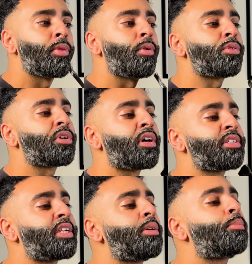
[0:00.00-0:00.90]
Also guys,
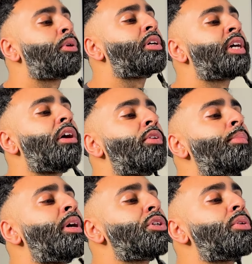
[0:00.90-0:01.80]
I didn't put a towel on
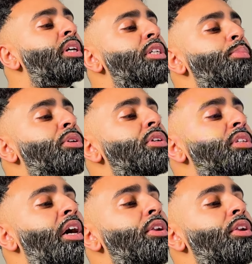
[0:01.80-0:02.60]
my shoulder is because I